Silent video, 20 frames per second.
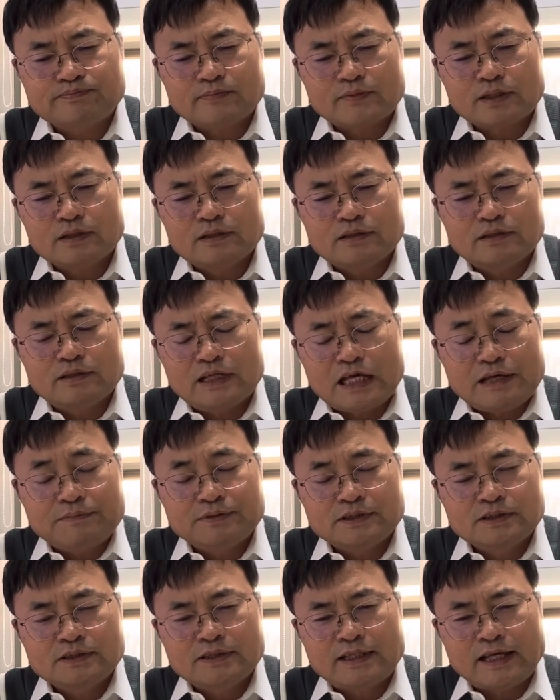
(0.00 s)

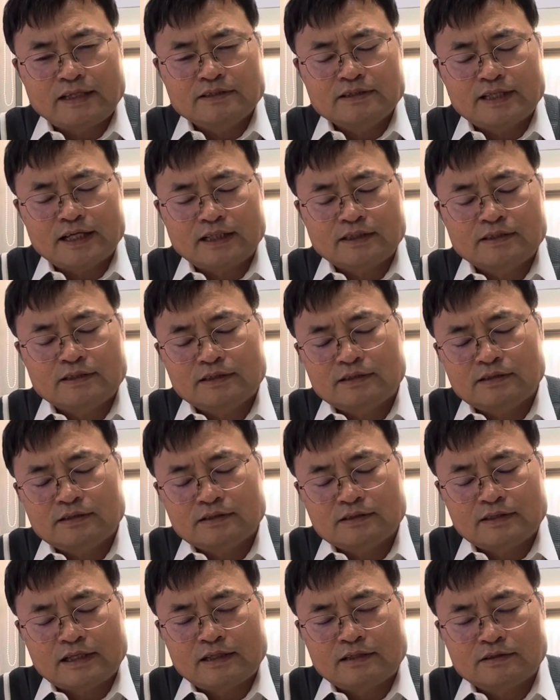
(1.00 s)
Labor Standard Act,
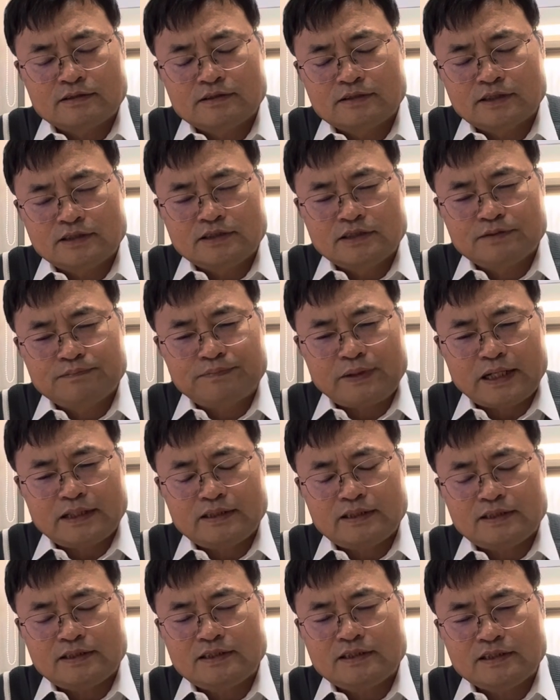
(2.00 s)
then such a
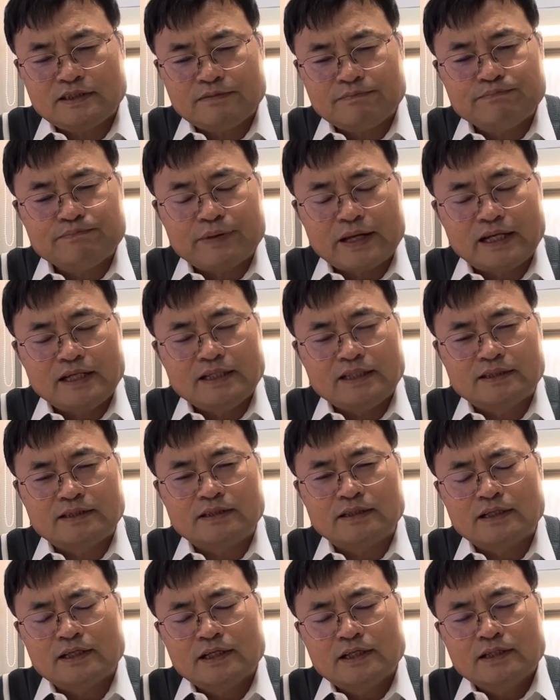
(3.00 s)
party is
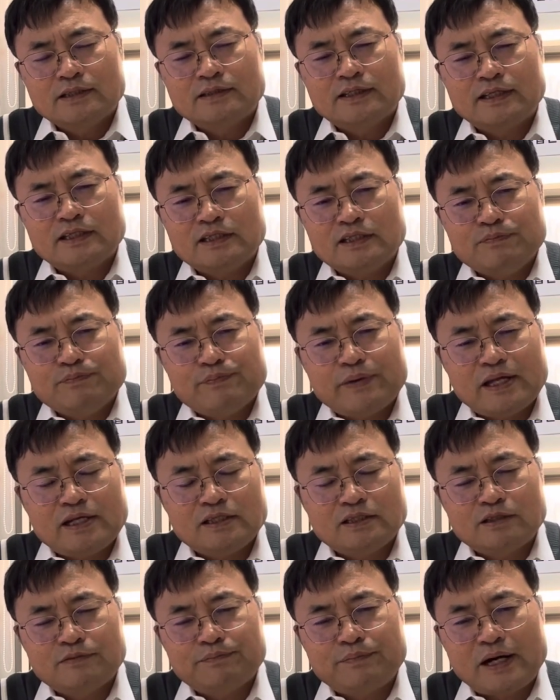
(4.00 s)
invalid. Then
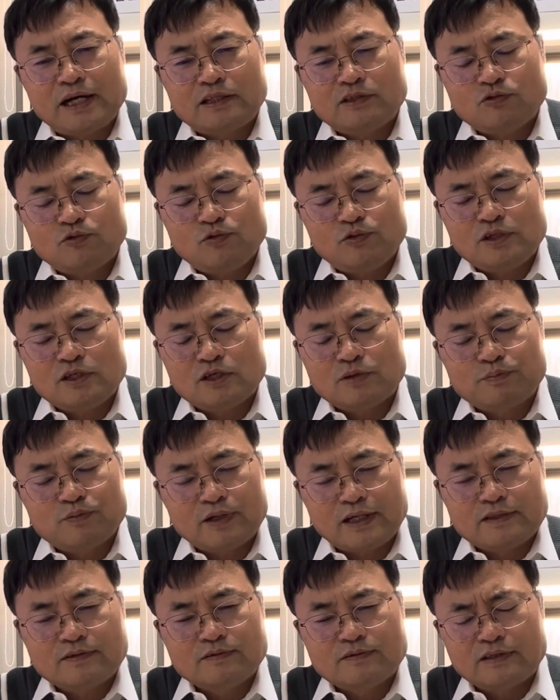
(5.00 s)
invalid part will
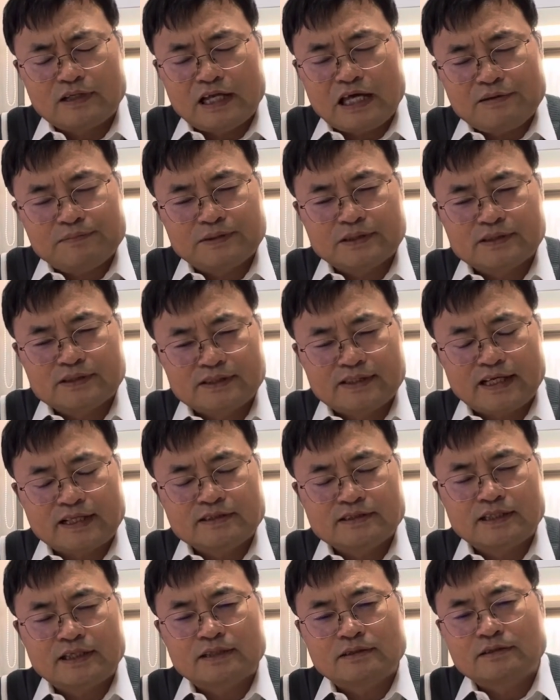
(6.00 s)
apply to the Labor
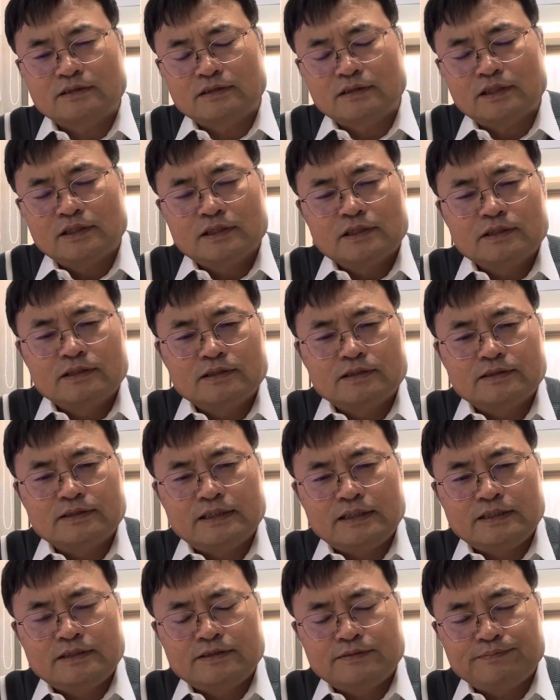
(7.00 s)
Standard Act.
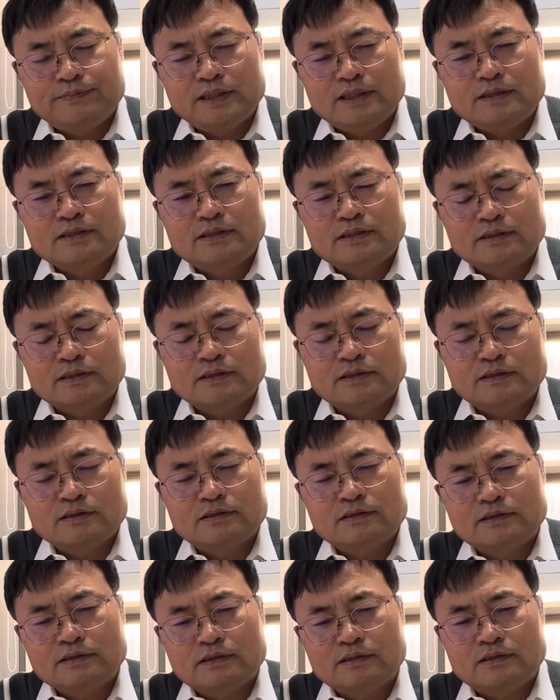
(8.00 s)
This means
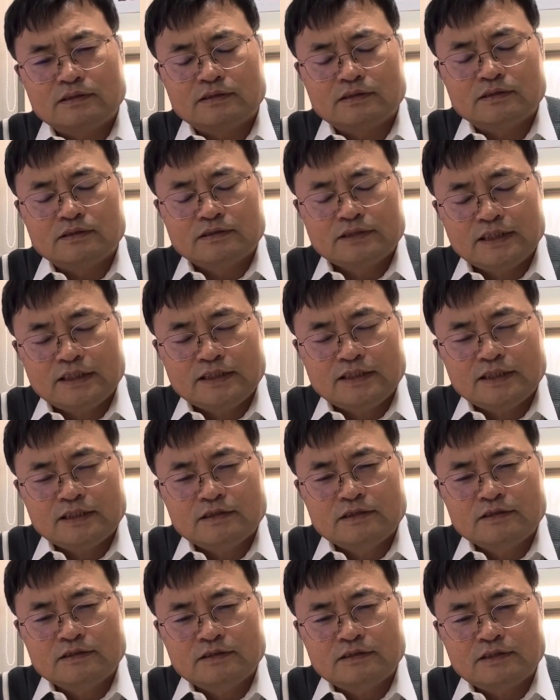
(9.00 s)
this
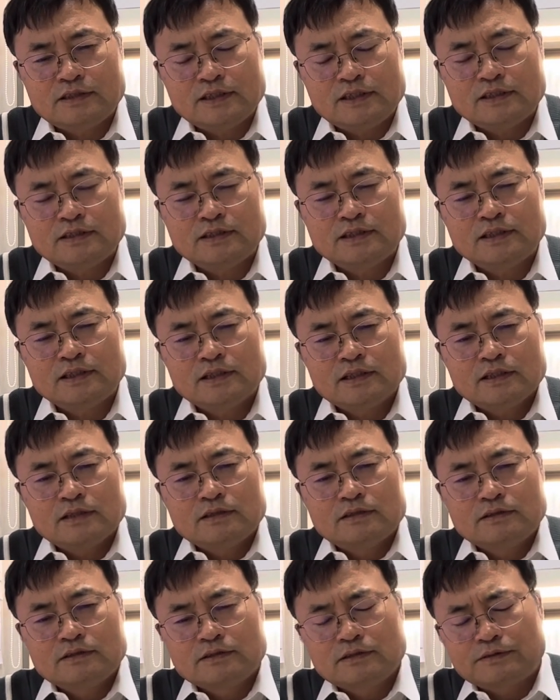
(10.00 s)
is really
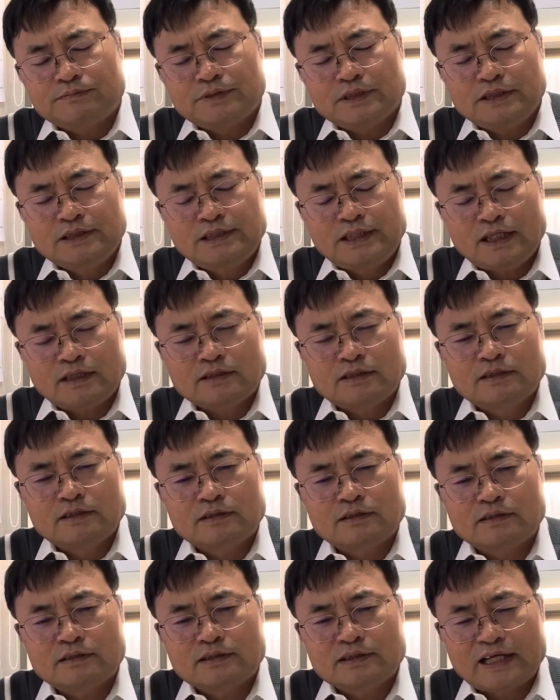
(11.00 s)
some exact
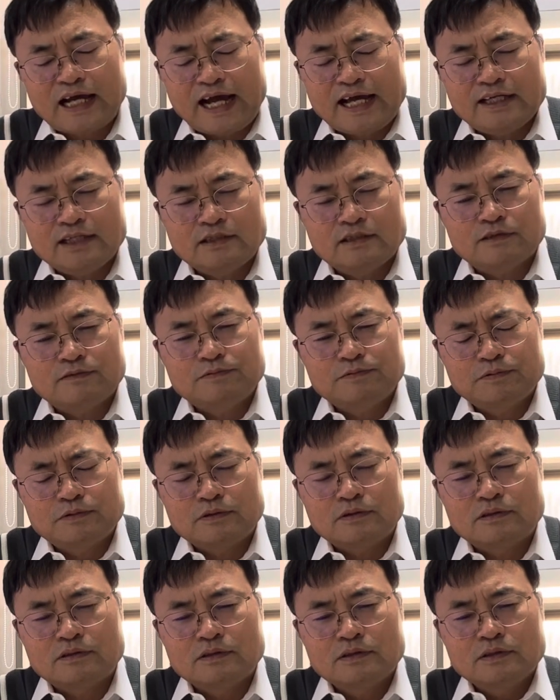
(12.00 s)
guide
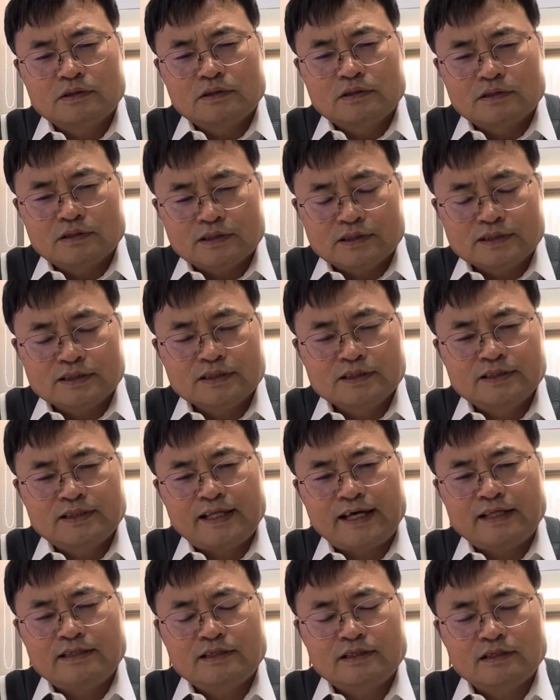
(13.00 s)
for
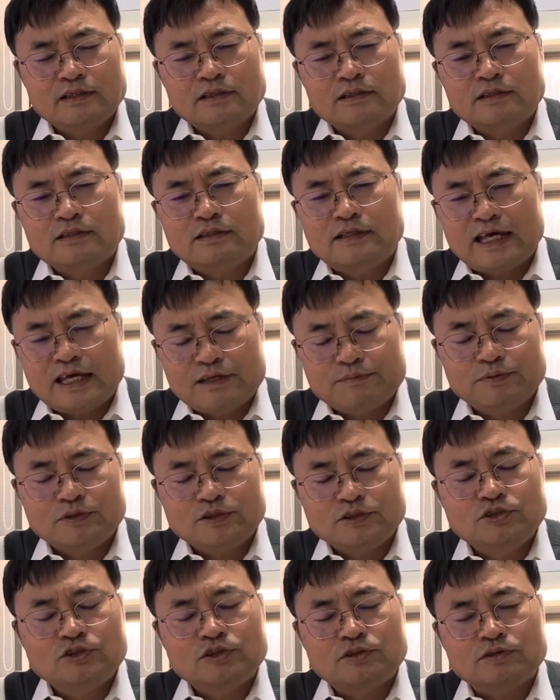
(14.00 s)
understanding labor
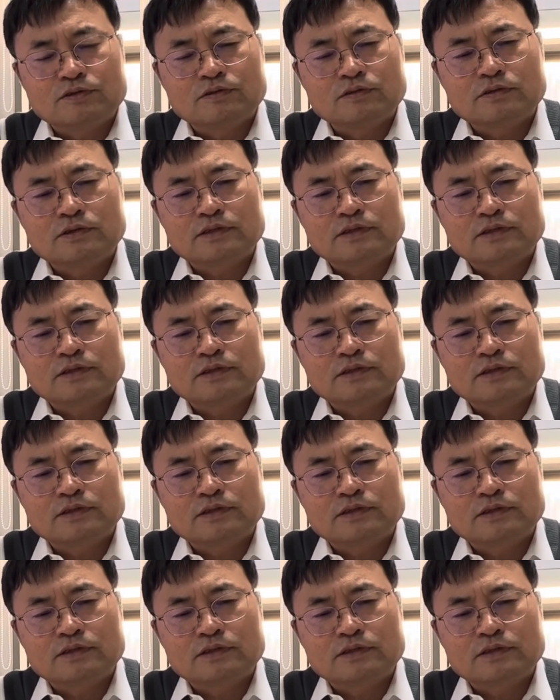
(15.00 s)
issue.